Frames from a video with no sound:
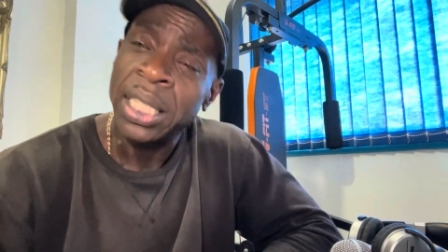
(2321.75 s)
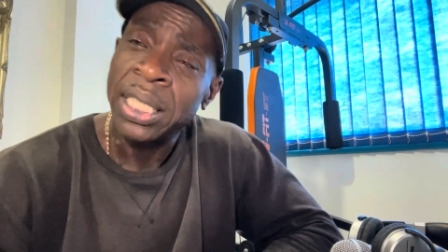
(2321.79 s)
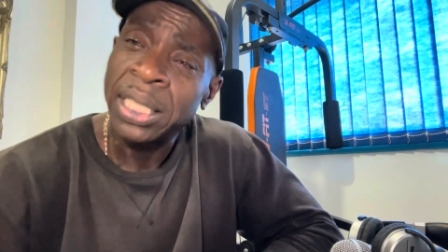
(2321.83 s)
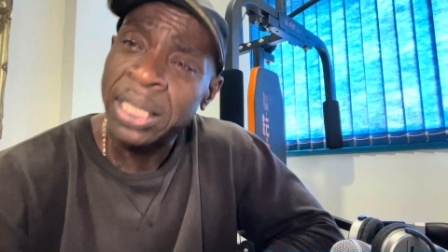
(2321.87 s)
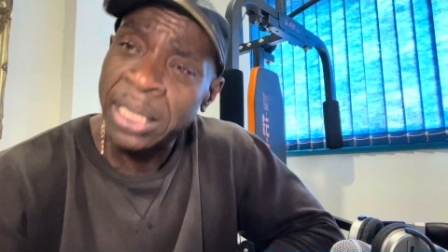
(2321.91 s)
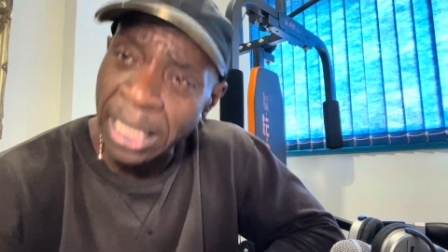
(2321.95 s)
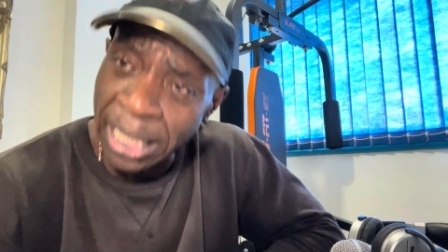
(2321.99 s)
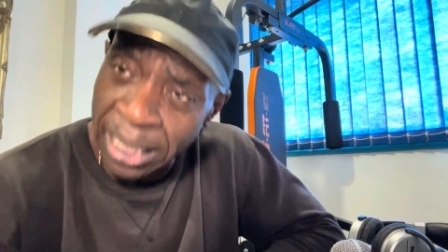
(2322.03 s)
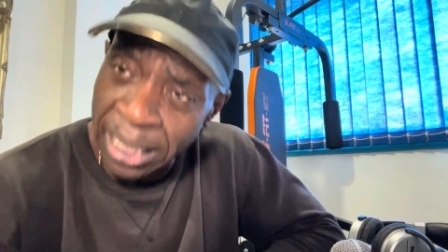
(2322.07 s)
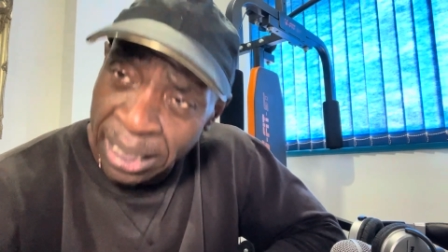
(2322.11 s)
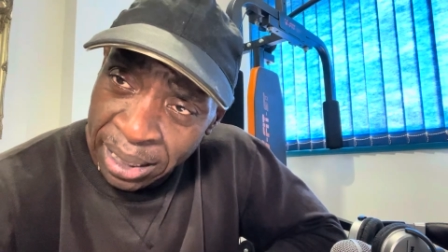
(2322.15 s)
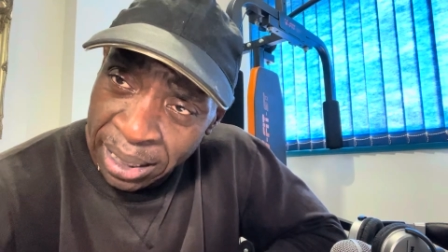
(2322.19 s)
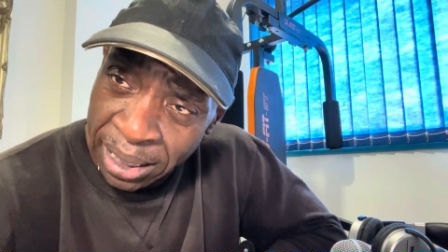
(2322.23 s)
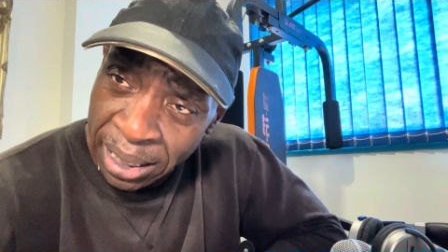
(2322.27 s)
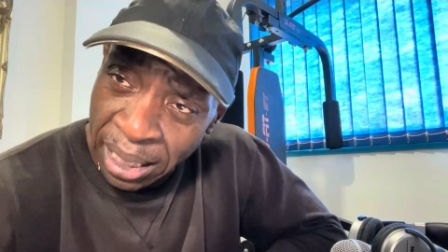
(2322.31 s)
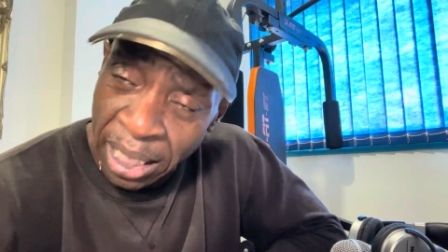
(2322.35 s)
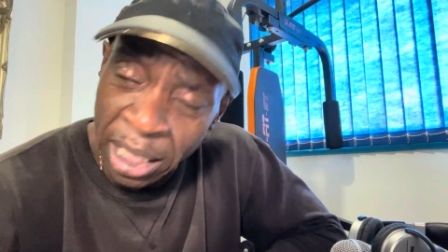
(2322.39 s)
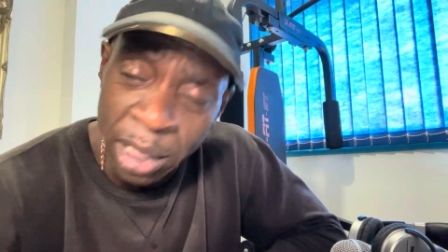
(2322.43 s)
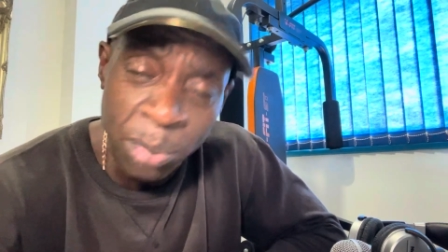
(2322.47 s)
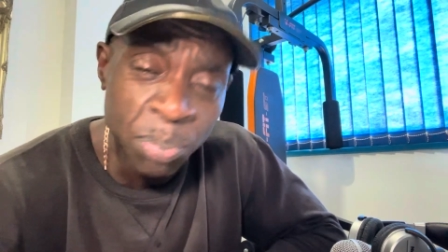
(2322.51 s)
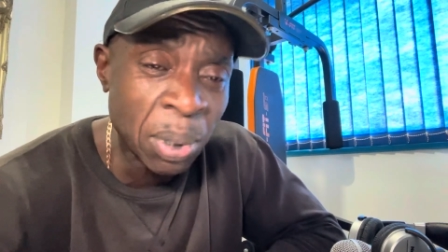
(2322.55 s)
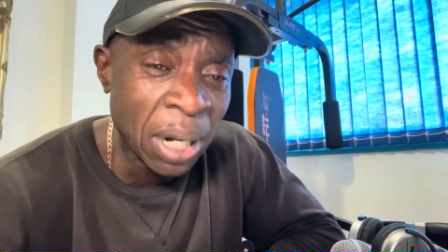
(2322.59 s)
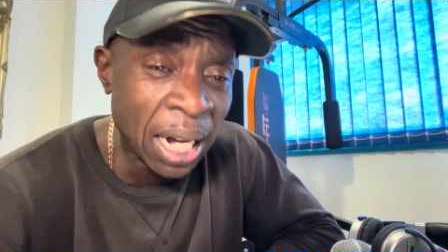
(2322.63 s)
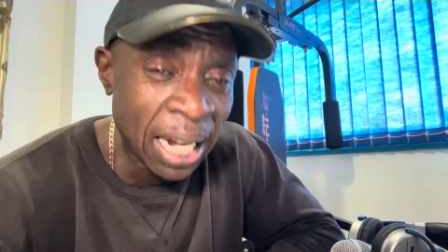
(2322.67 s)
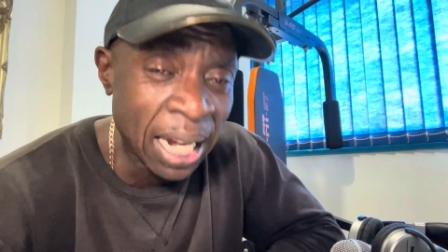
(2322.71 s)
this
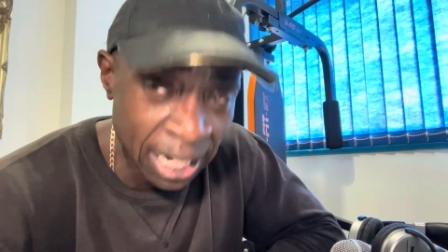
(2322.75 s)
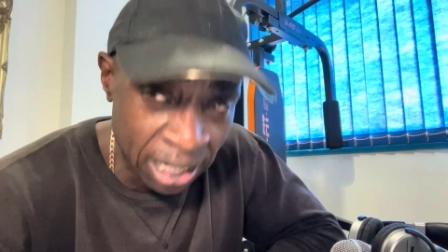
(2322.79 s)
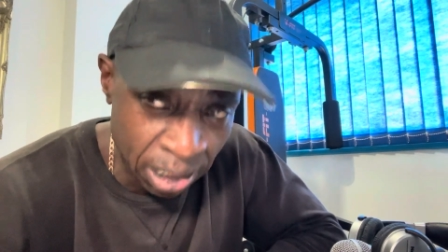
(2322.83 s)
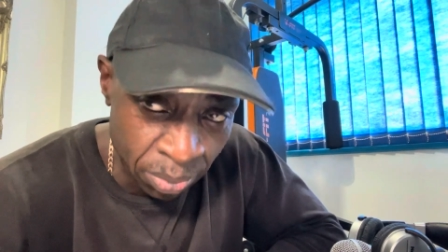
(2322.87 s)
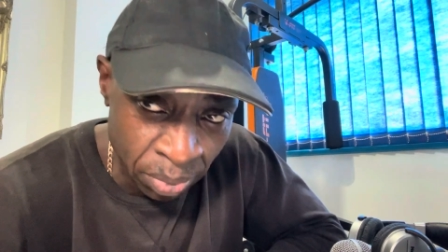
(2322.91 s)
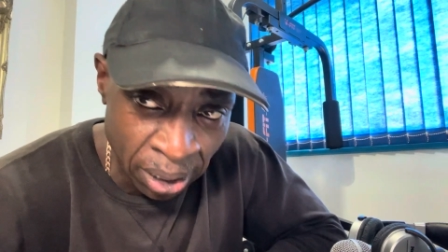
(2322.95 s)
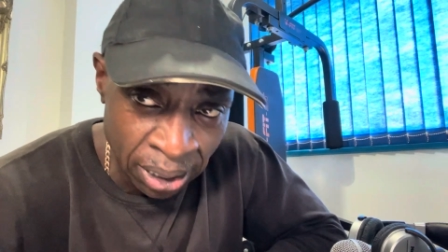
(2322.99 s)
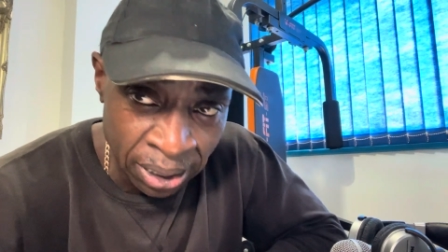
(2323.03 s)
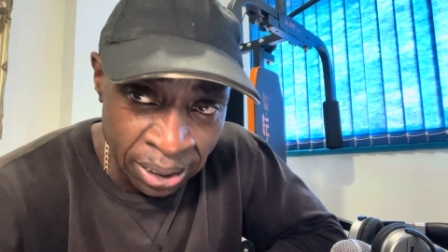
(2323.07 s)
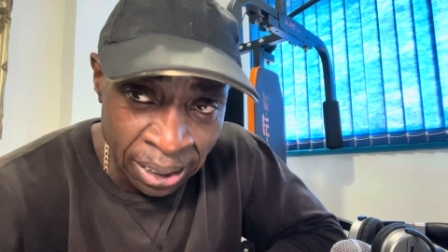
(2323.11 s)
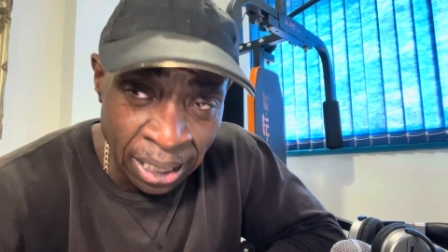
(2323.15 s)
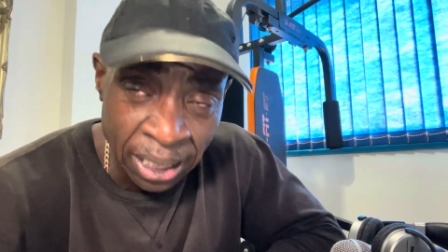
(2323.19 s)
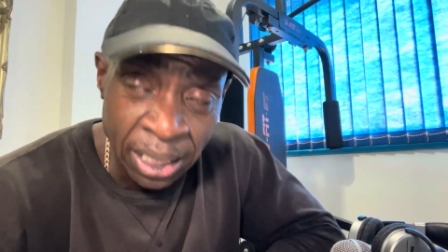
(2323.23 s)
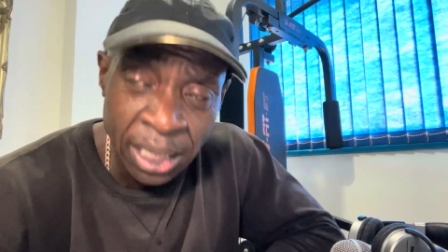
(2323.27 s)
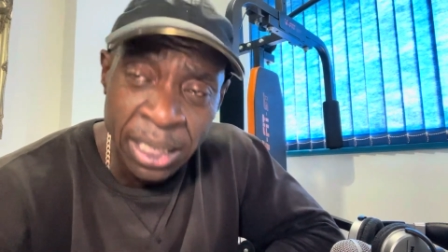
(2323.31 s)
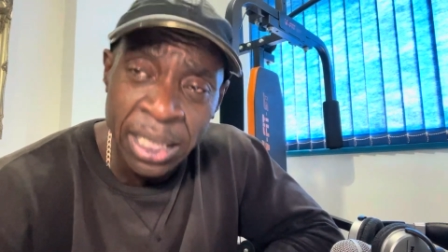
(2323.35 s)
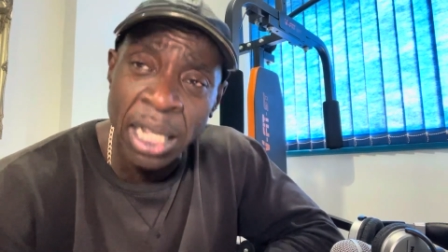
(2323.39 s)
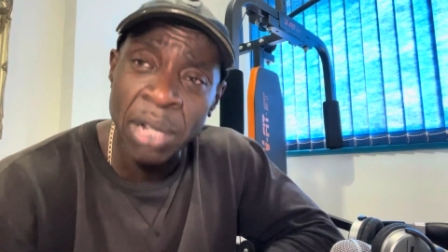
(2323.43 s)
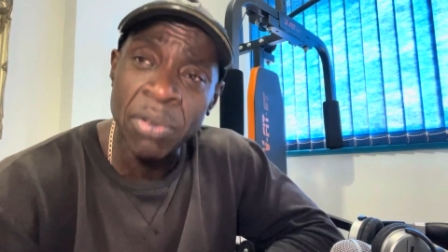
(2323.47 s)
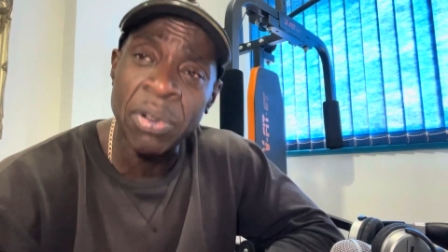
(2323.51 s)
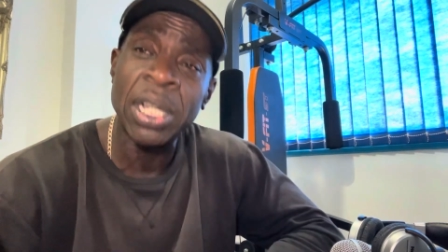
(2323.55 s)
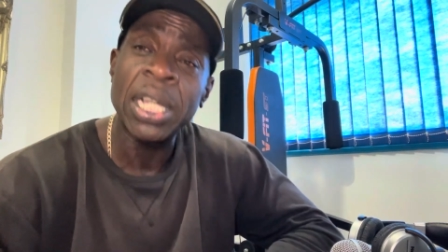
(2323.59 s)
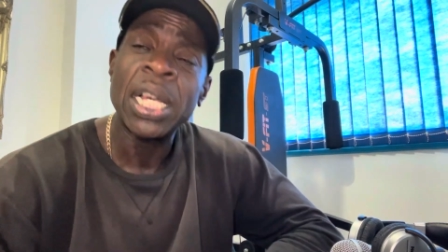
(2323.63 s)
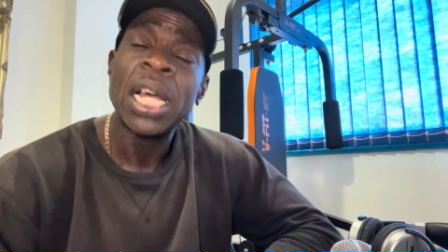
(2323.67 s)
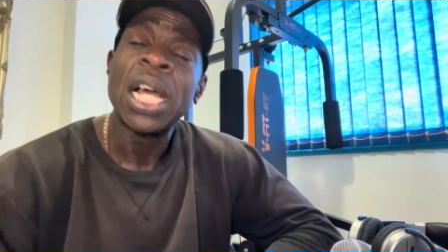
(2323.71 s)
is By Any Means
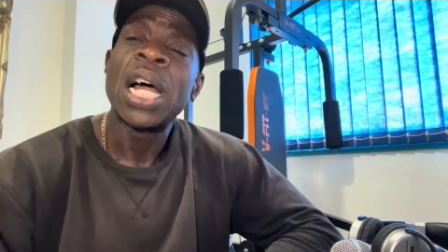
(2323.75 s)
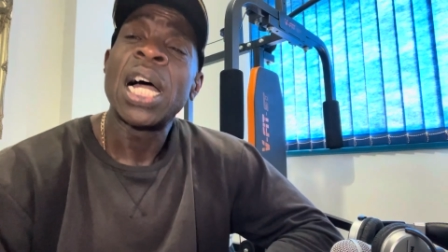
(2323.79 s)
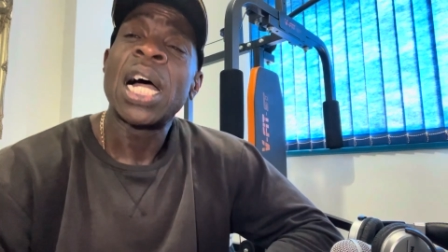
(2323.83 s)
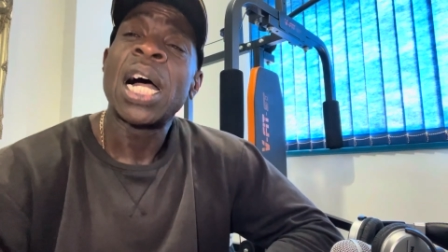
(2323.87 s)
Necessary.